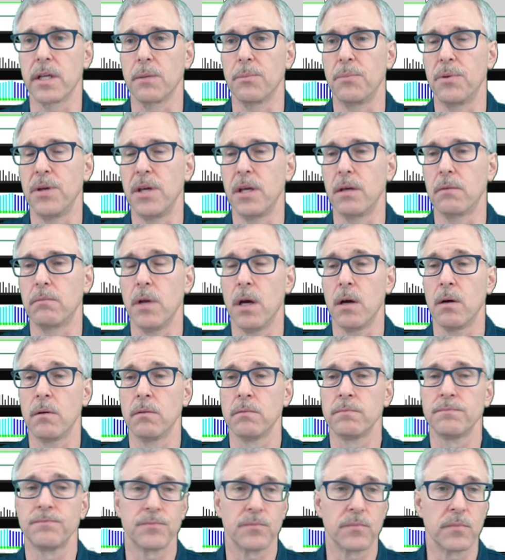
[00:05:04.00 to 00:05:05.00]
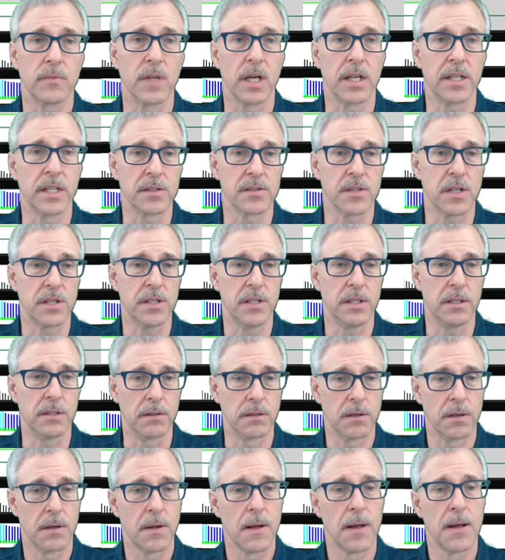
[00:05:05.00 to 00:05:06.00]
let's take a peek. No, I guess I
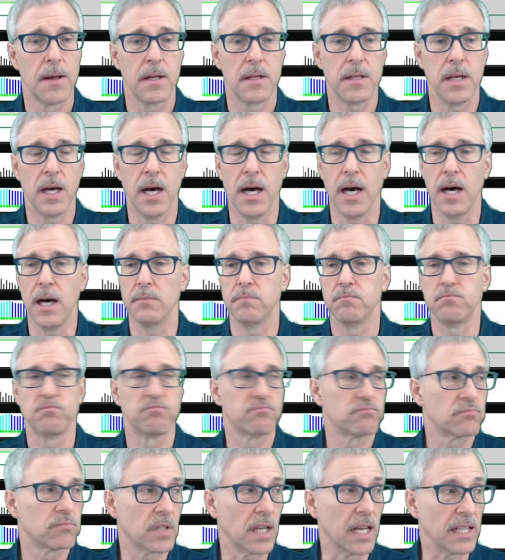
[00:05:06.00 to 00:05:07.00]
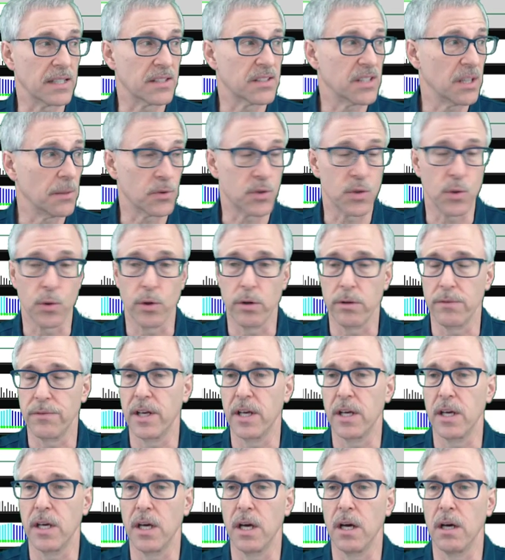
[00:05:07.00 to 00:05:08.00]
didn't. Got some sort
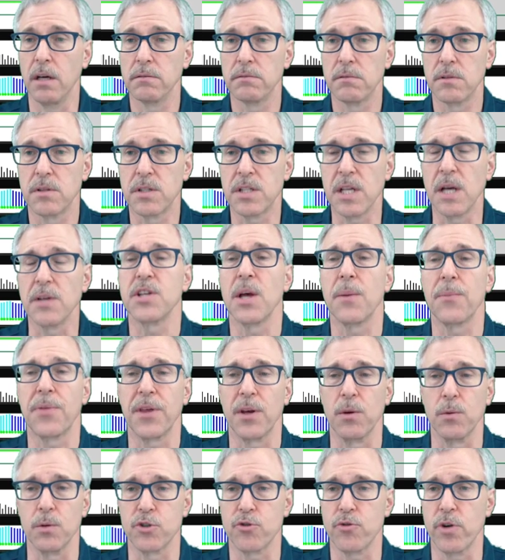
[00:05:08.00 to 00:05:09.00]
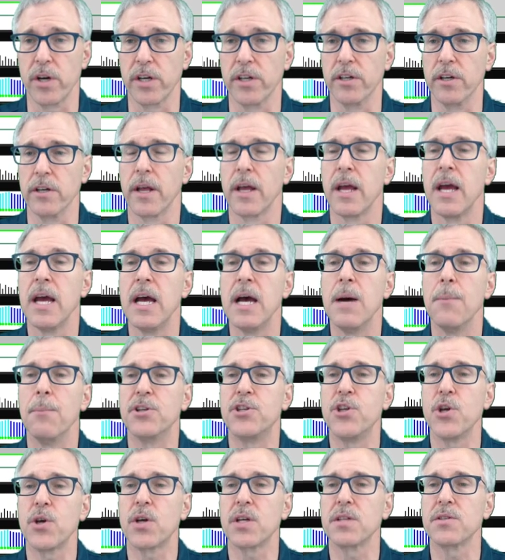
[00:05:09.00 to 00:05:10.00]
of a something was triggered,
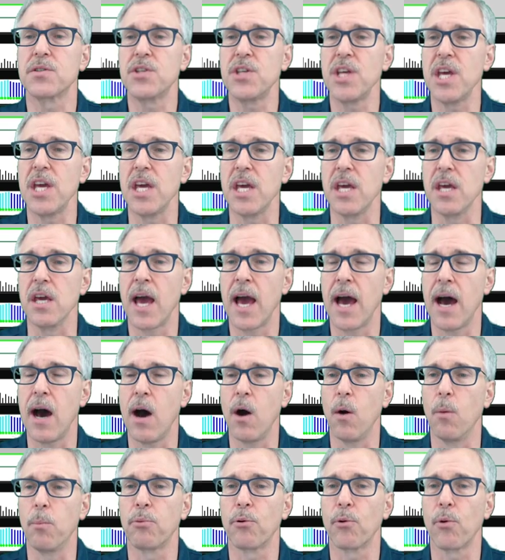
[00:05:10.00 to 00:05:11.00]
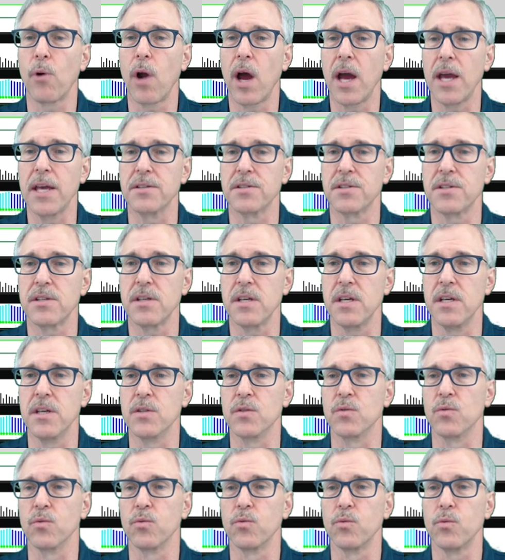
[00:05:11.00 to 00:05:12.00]
but you can see how price
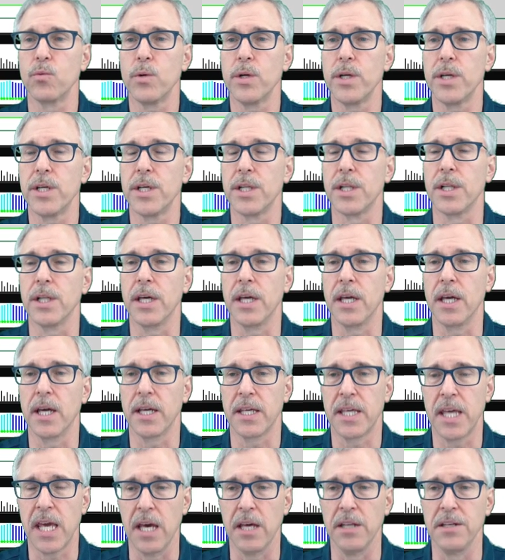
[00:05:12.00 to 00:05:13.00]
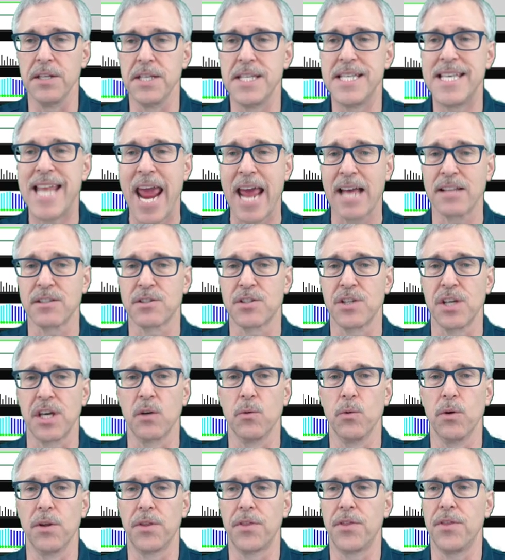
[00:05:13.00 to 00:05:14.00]
is really again
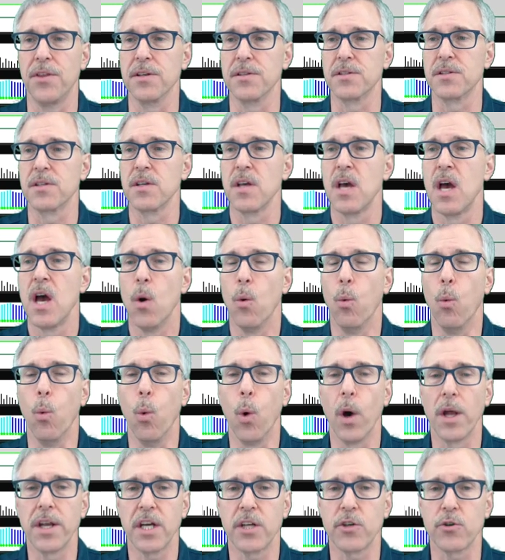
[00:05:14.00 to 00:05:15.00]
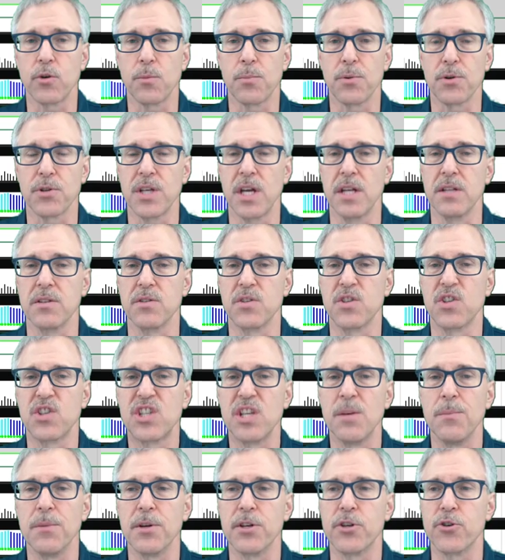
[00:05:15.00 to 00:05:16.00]
dancing with this 100%
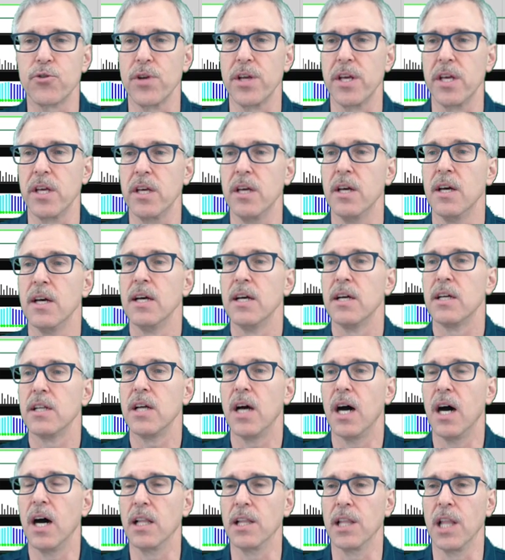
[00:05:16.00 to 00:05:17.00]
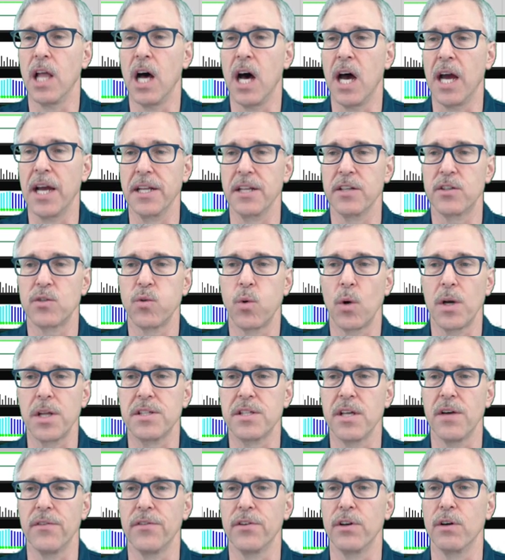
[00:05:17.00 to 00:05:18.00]
symmetry line at
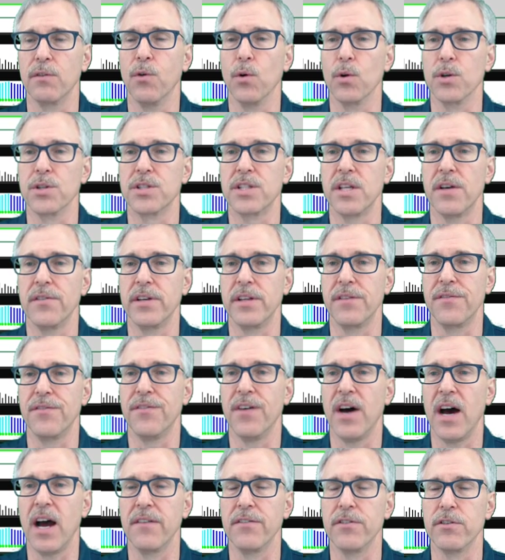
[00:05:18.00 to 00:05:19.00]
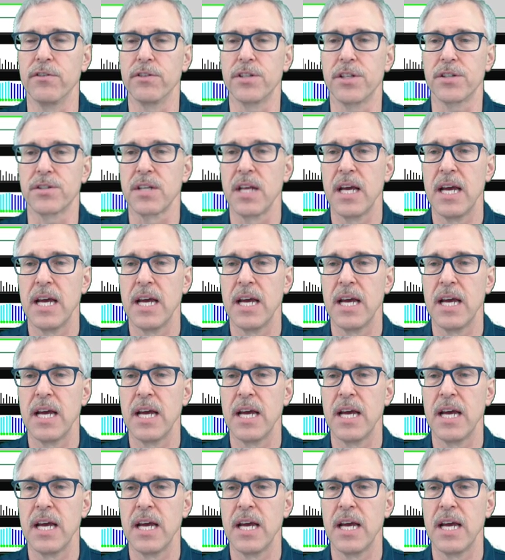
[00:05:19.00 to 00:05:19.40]
2704.75.